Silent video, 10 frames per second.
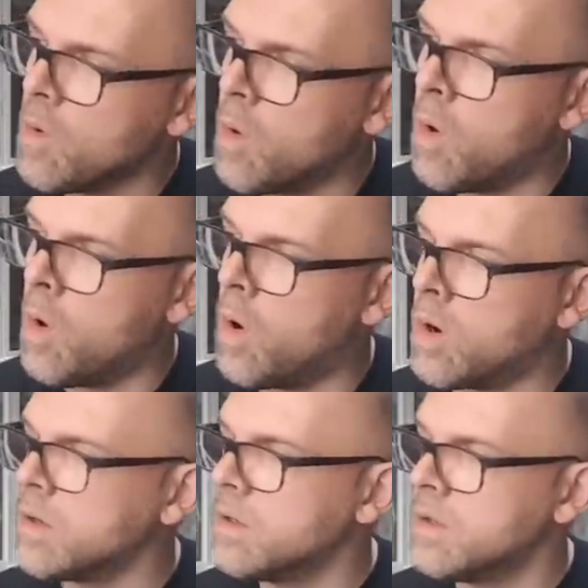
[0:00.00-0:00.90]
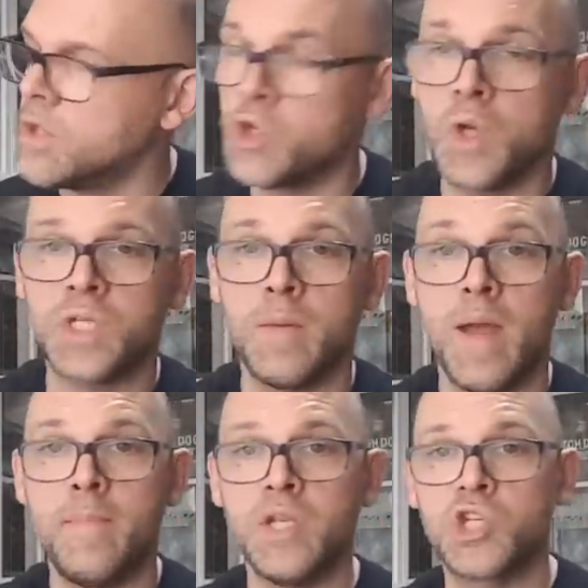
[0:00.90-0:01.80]
Or the joystick
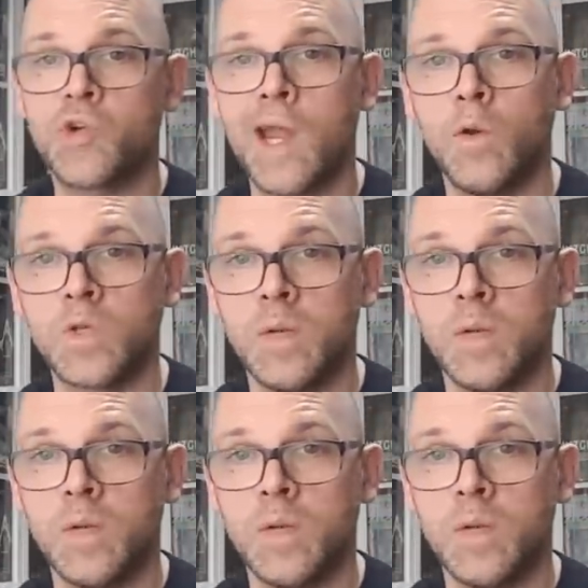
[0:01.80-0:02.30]
may have been strangled